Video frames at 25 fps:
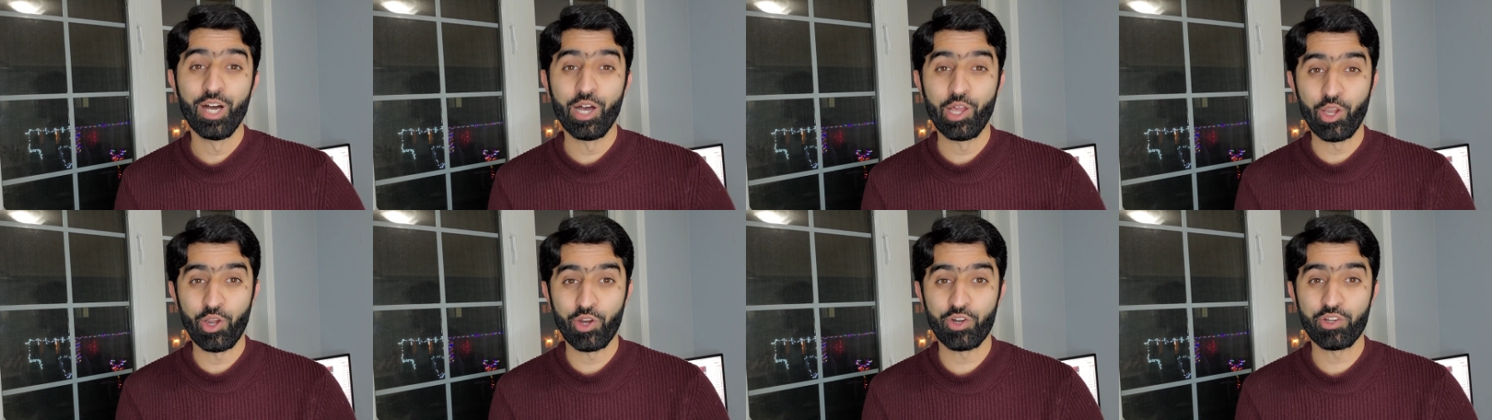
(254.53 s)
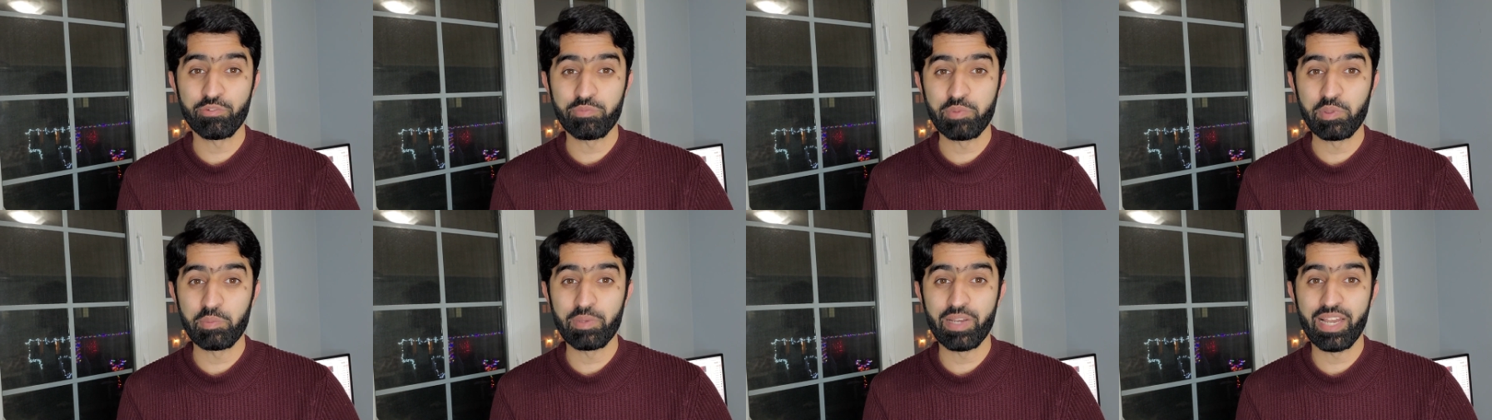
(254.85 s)
A lot
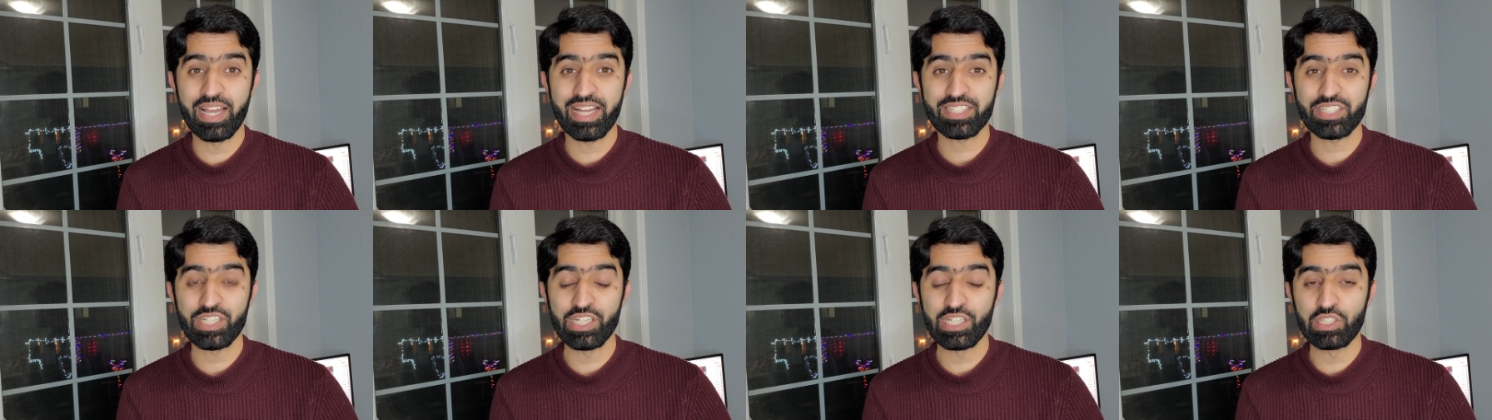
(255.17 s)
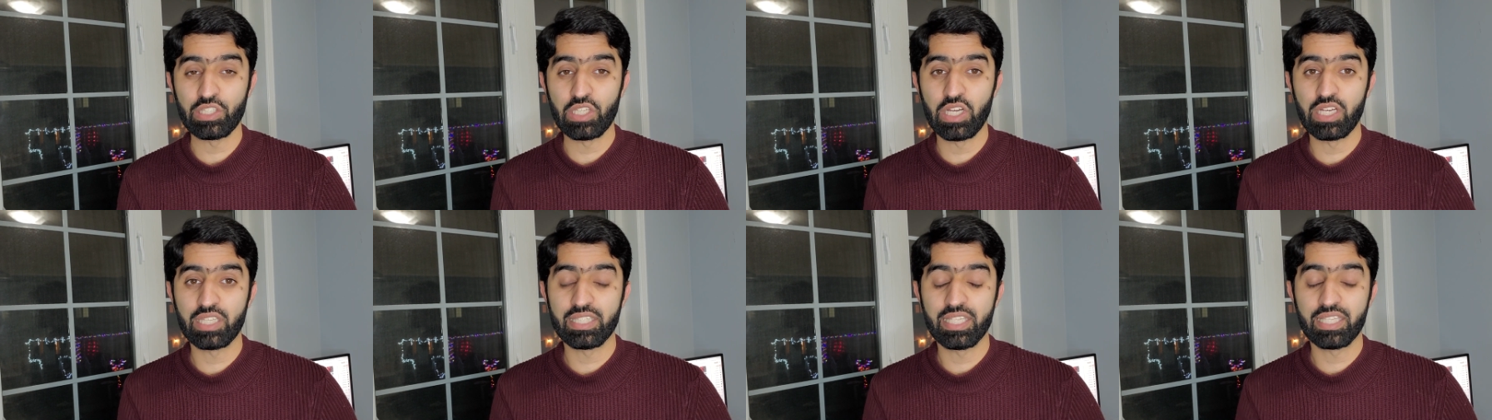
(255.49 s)
of people actually
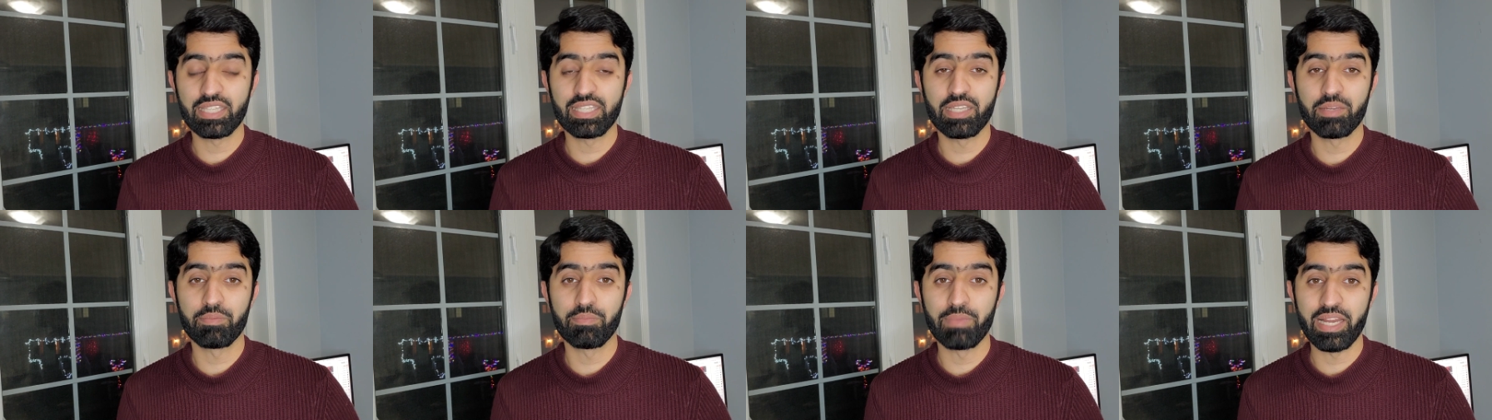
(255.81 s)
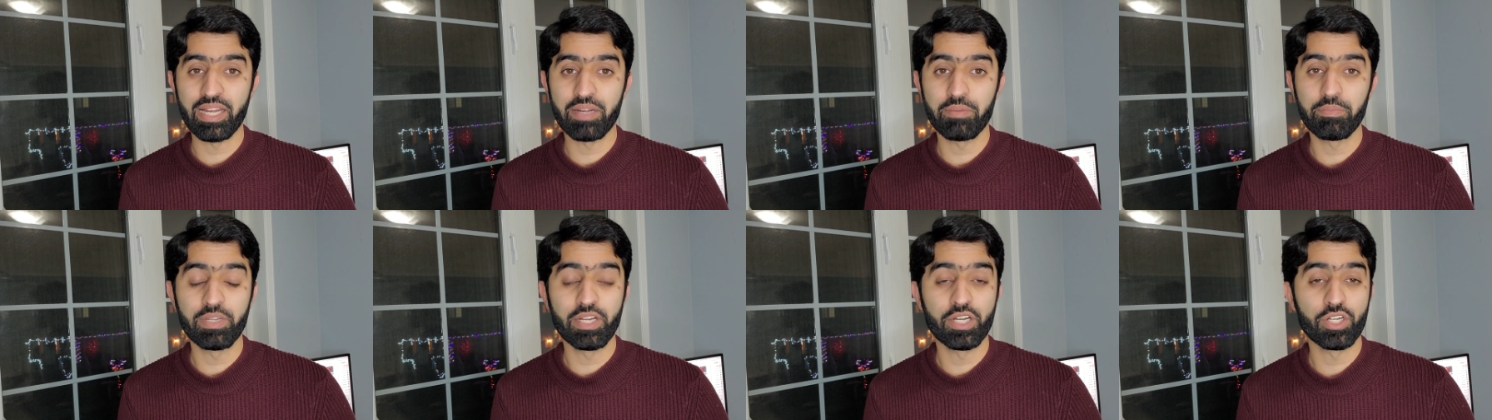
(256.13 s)
thought that there
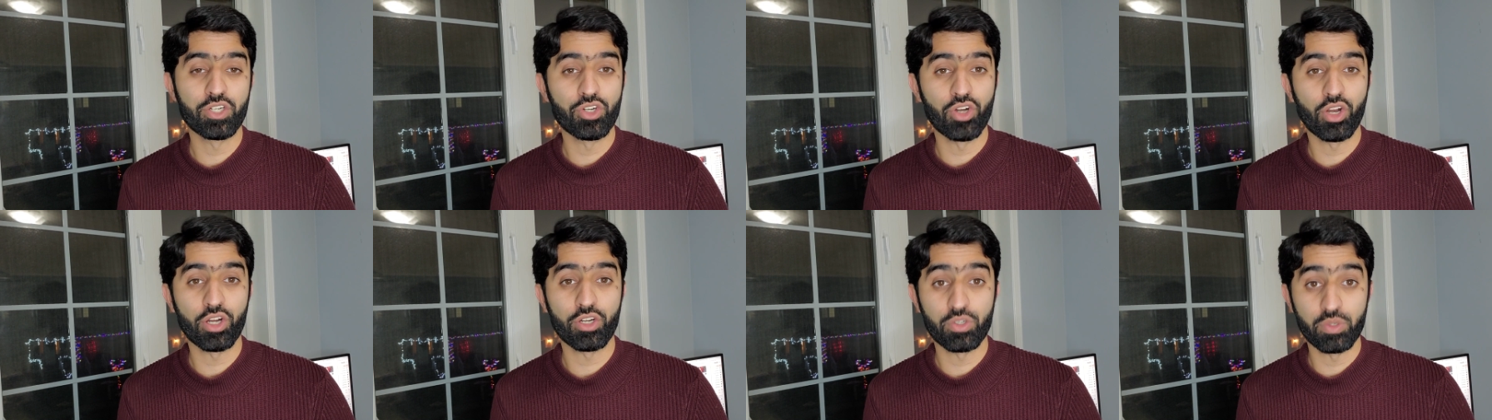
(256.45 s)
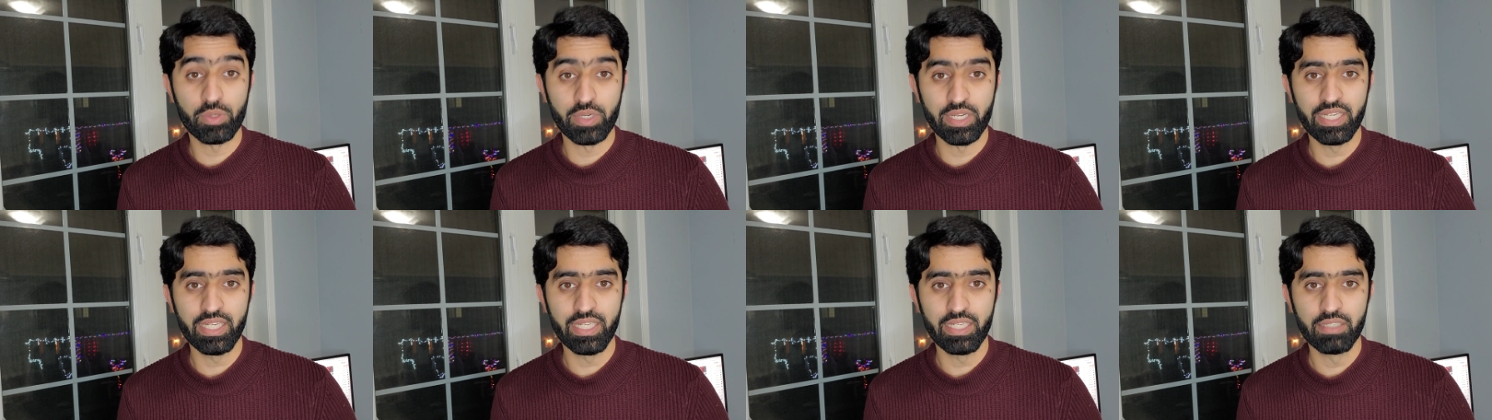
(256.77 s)
might be a draw
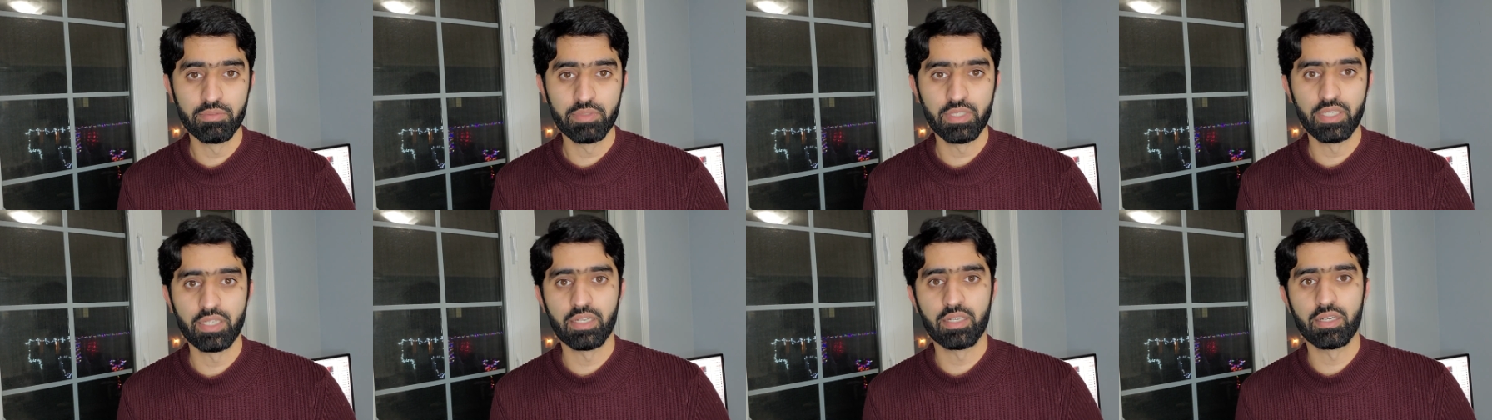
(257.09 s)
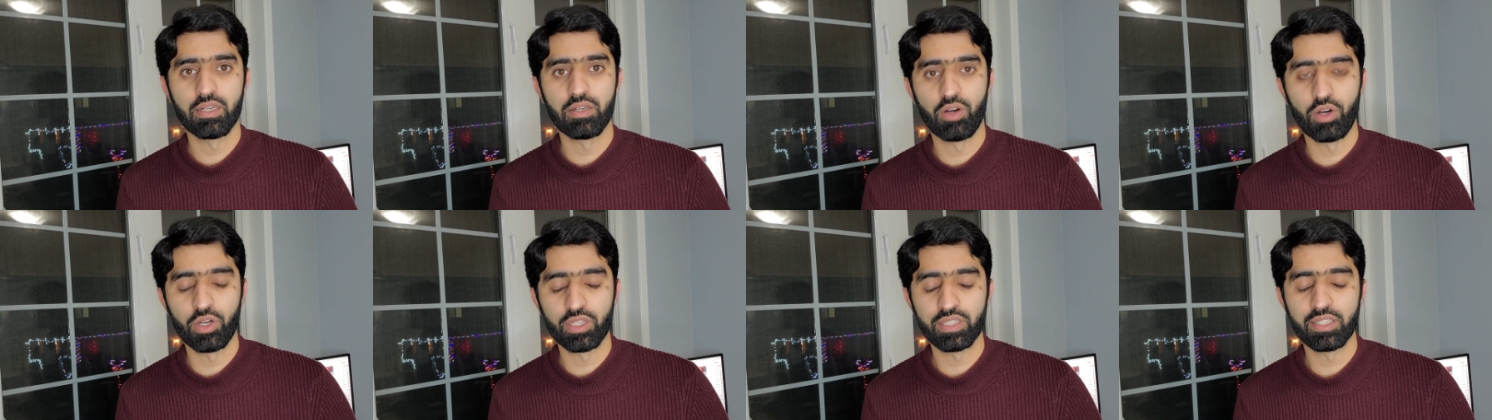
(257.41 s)
today uh,
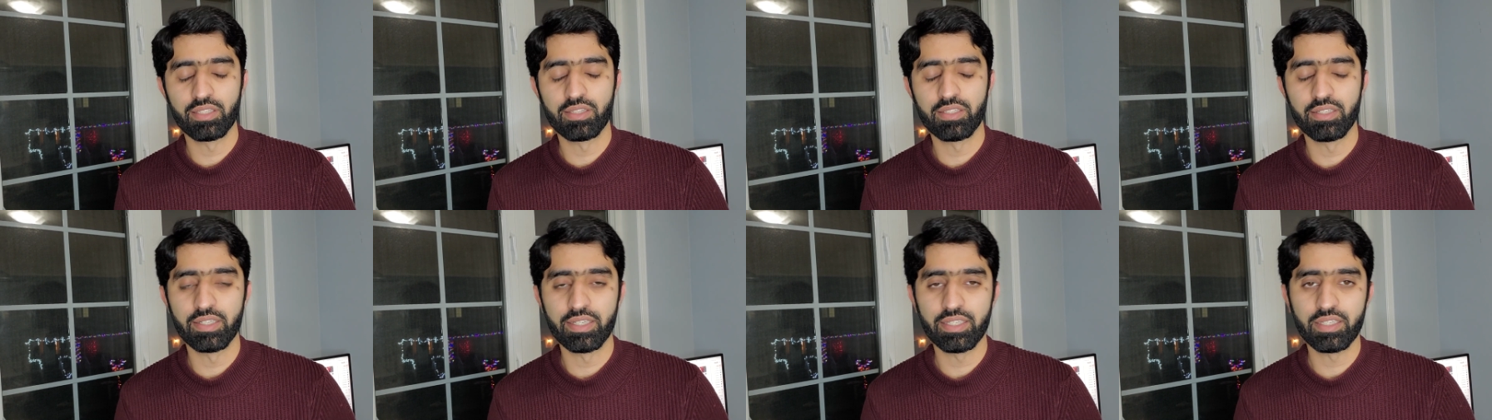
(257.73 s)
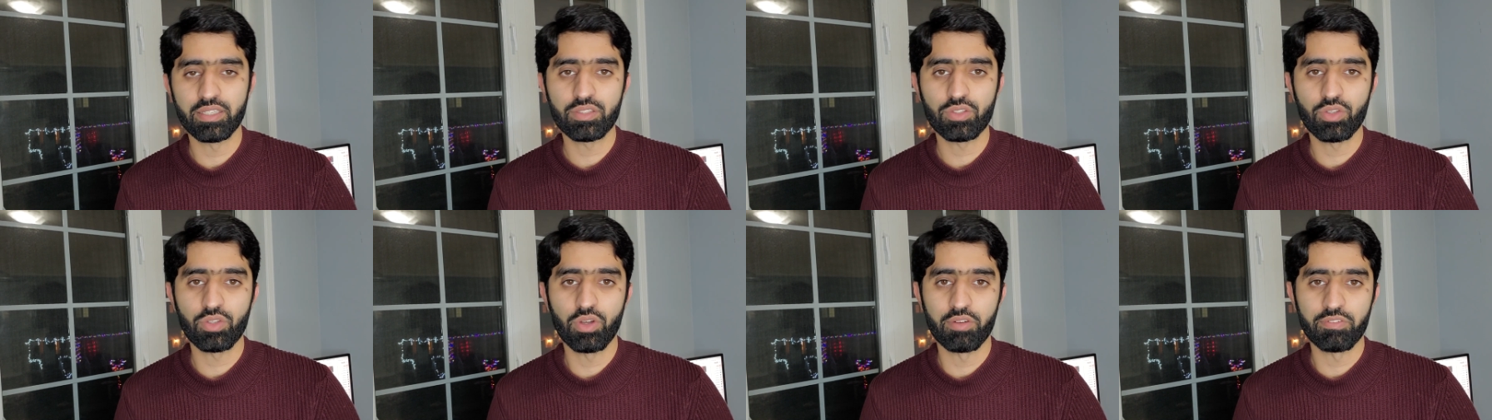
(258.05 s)
on the
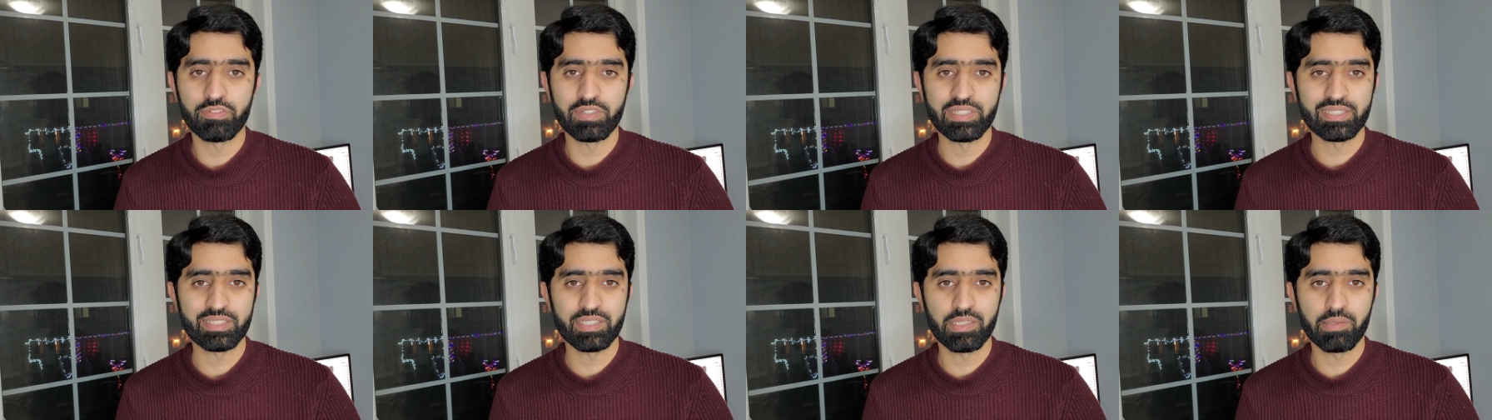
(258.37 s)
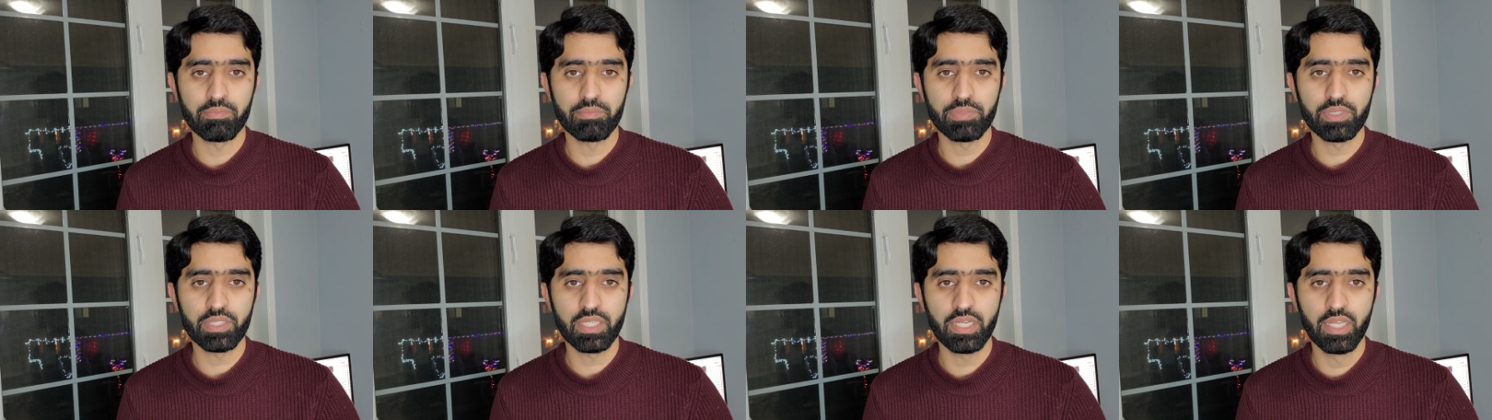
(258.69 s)
30th of
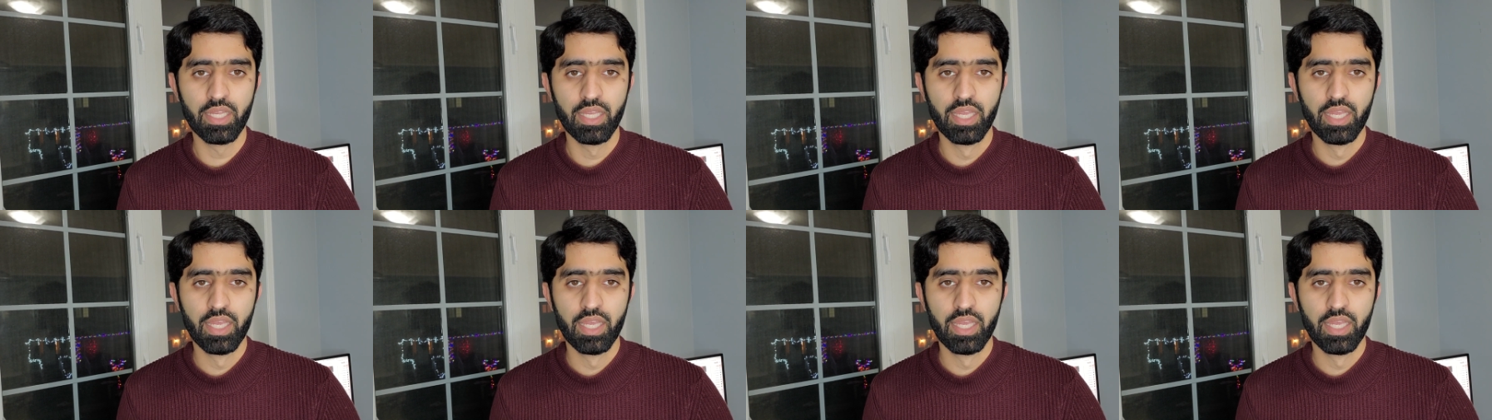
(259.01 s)
December.